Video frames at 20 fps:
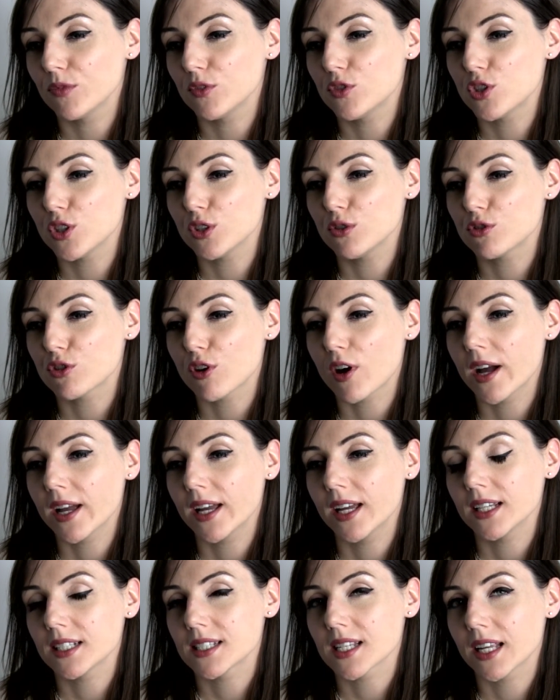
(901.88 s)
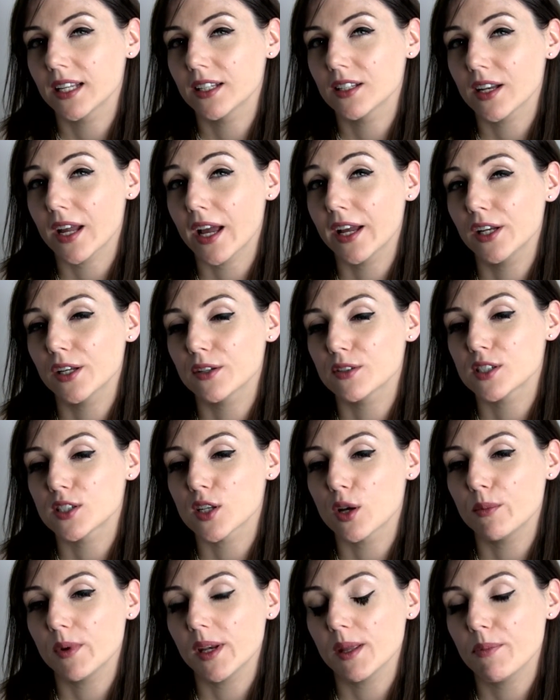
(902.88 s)
Do try it. I know
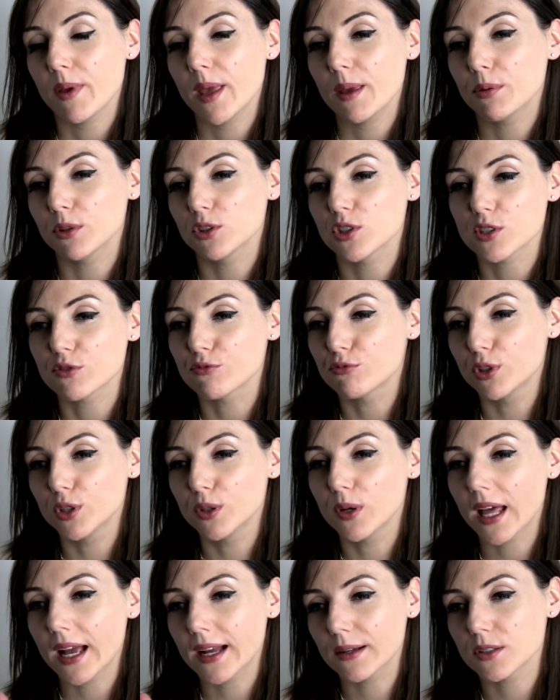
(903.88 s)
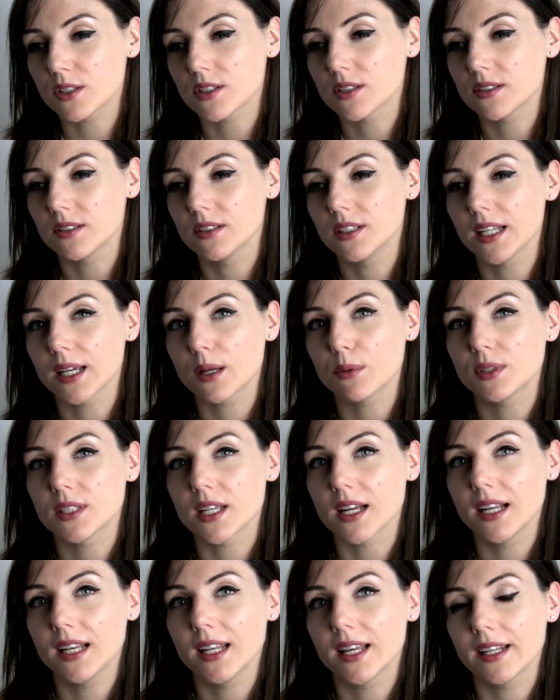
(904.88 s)
so many people just rule out liquid
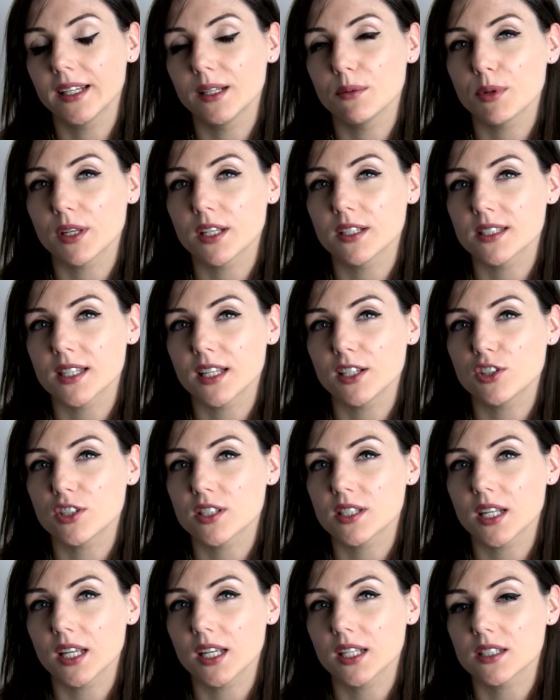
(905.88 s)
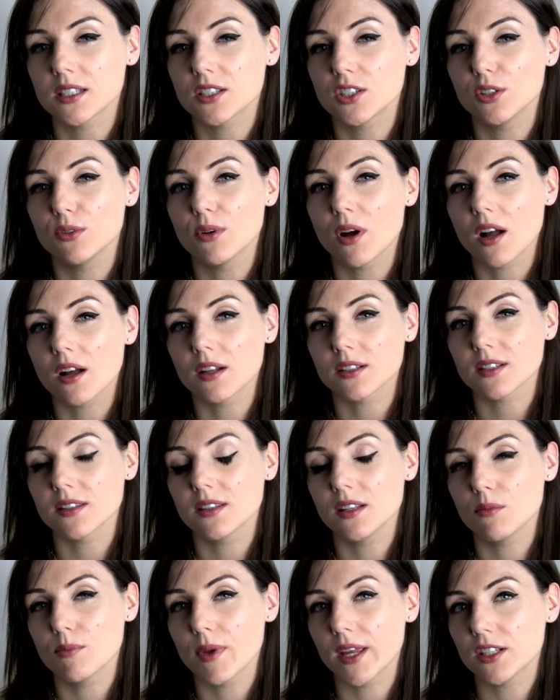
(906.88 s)
eyeliner because they just think it's too hard and
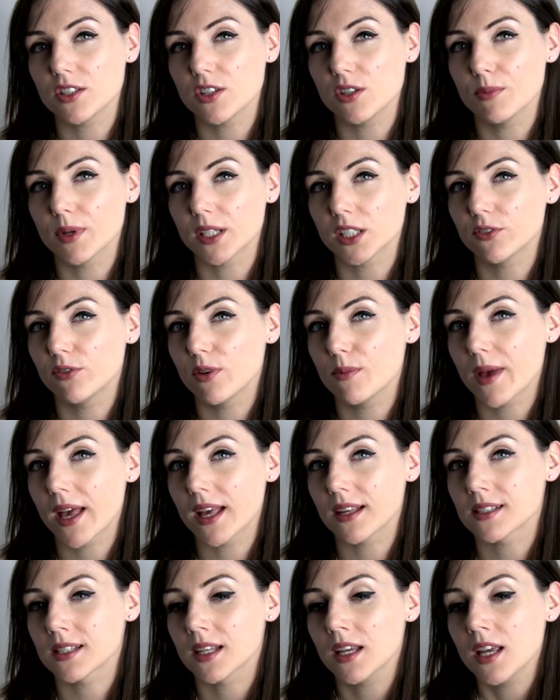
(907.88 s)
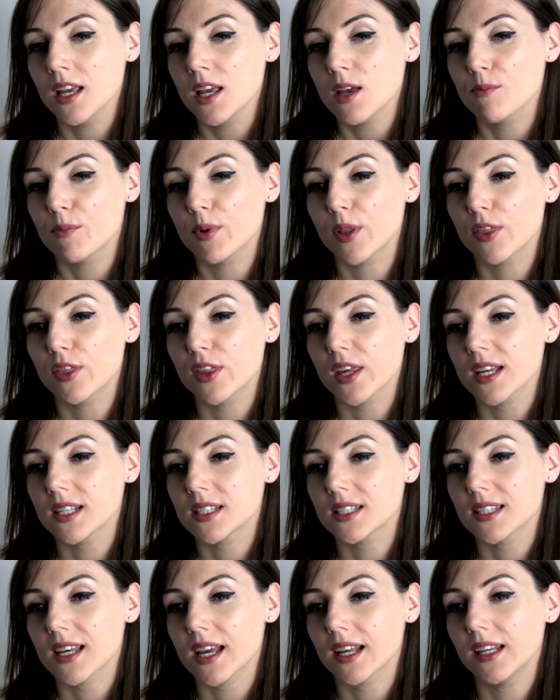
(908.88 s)
they'll make too much of a mess. But this
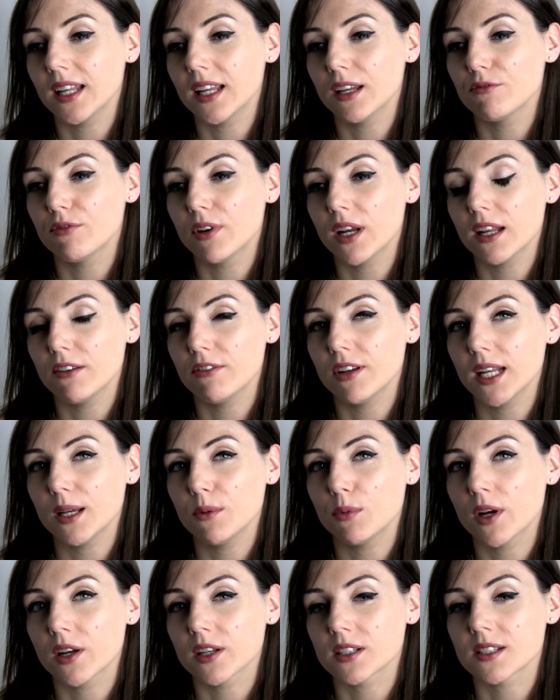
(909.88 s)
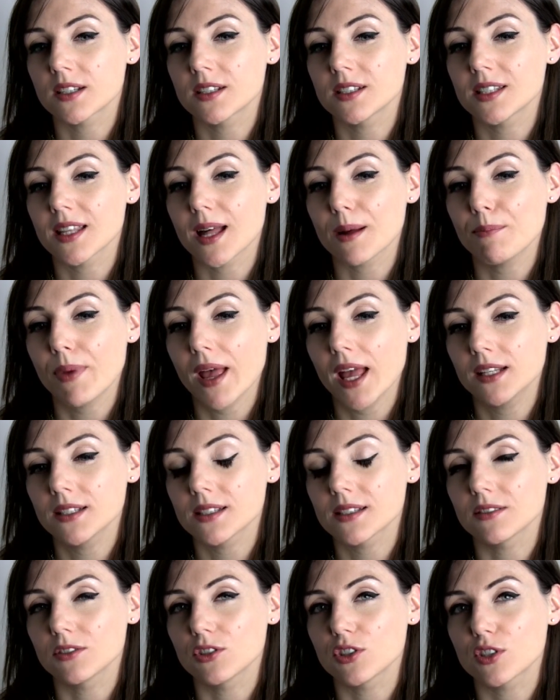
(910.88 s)
technique really works because that
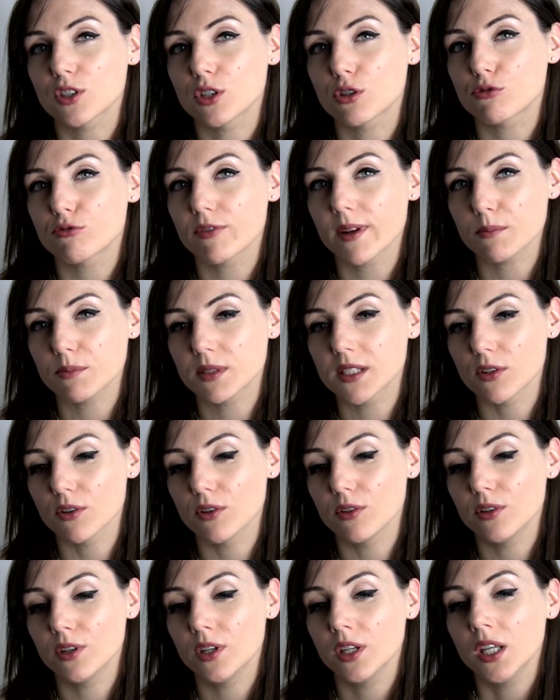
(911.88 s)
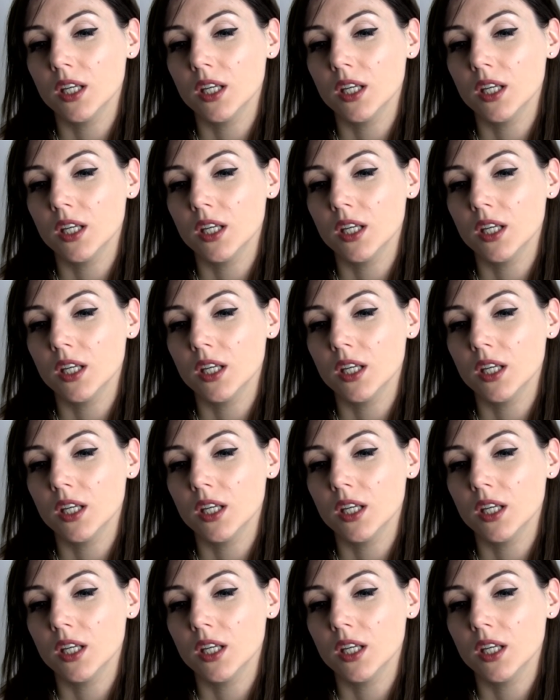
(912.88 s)
pencil just grips on